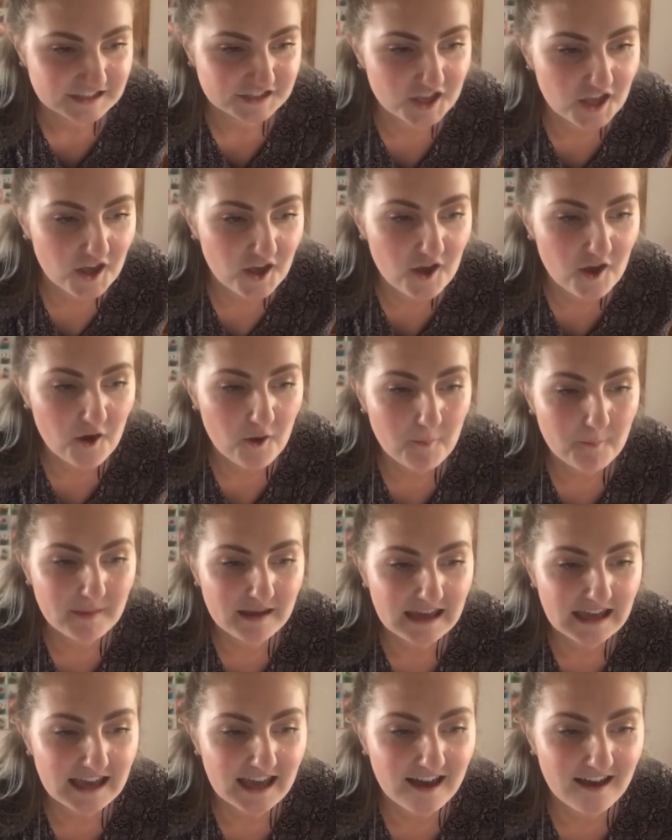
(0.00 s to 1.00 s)
Turn
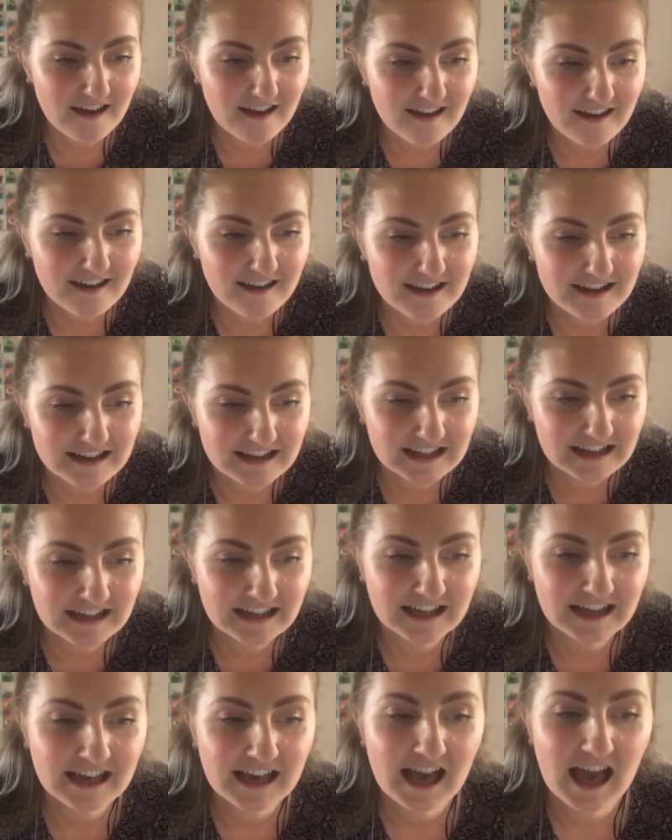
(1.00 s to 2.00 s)
me on.
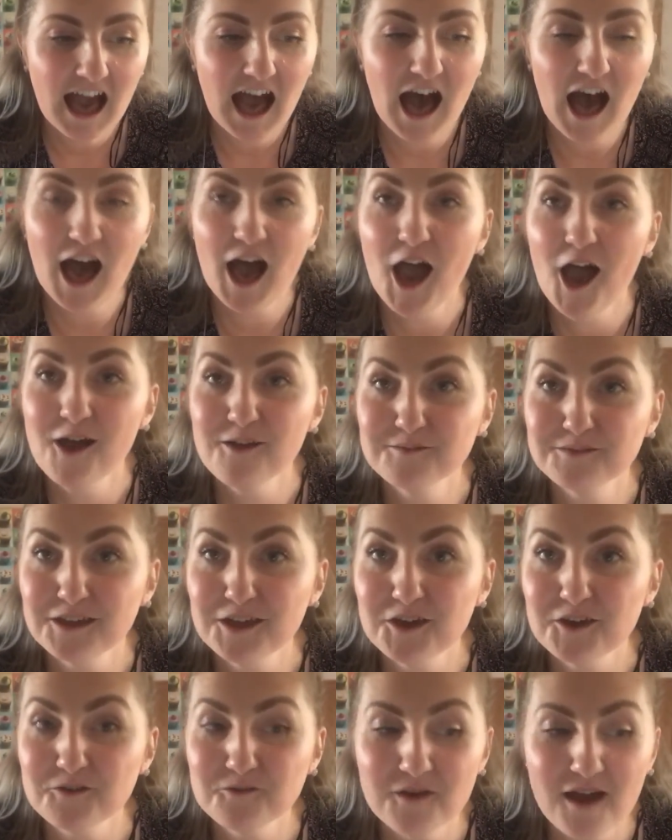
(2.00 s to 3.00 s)
I hope
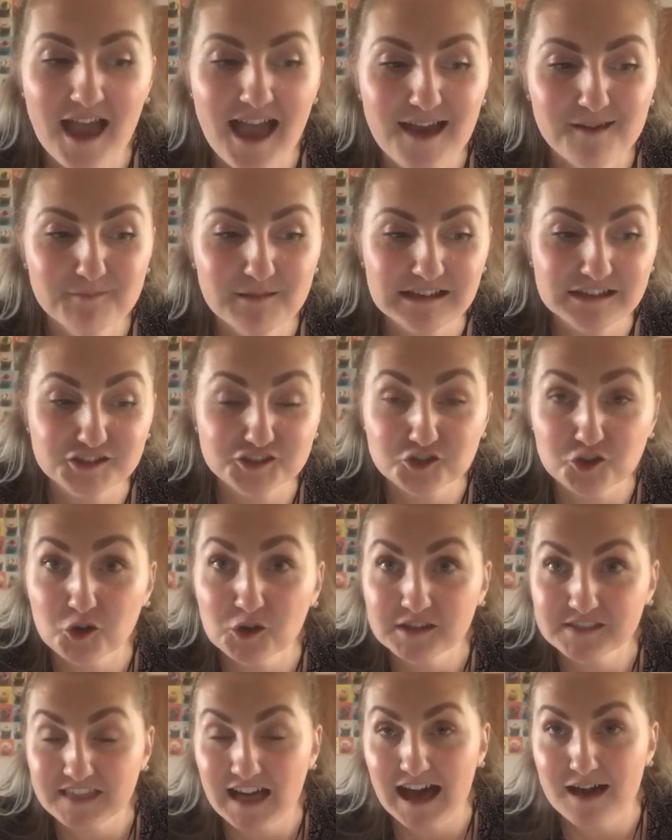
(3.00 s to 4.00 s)
you um,
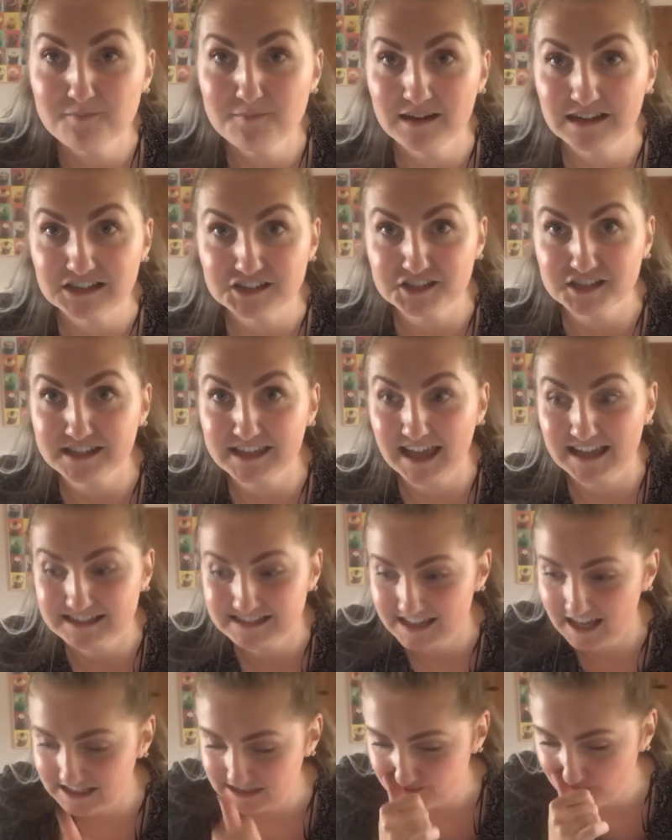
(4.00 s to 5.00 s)
enjoyed that and managed to
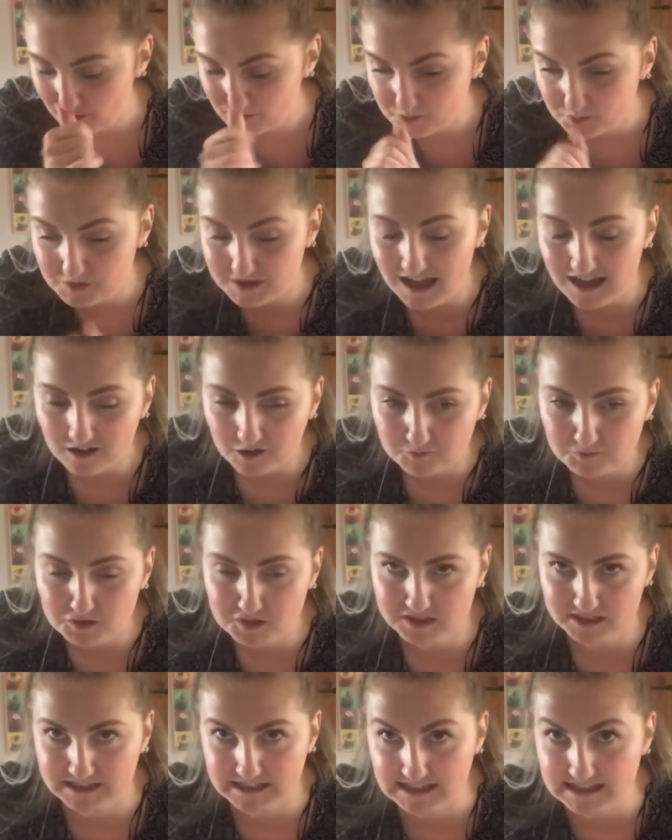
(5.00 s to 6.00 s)
get it. I suppose with that
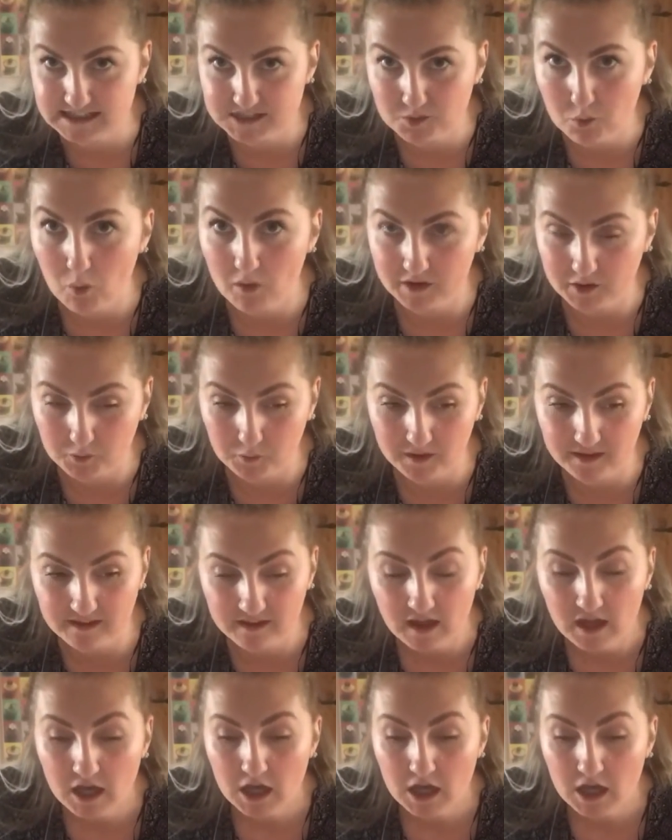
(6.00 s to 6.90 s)
music, it is quite quick.